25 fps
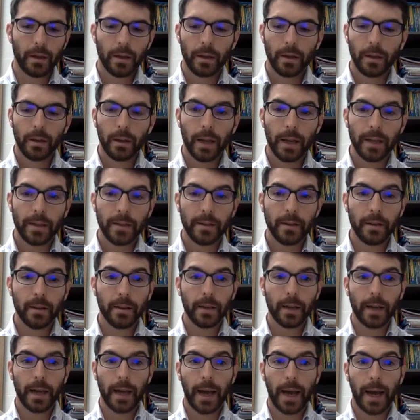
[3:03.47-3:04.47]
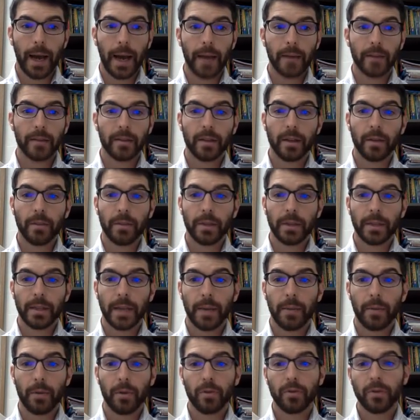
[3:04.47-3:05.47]
Let's look at some
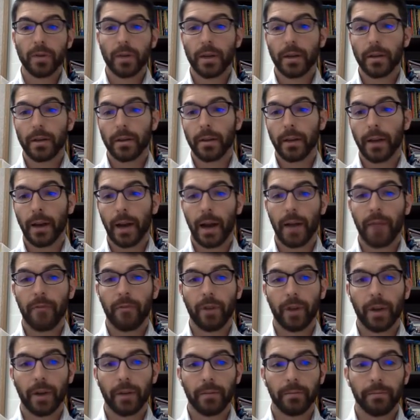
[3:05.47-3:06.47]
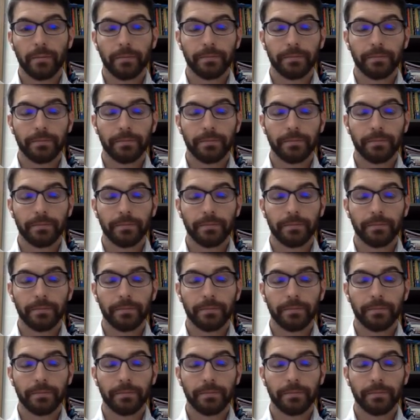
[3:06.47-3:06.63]
examples that I've written.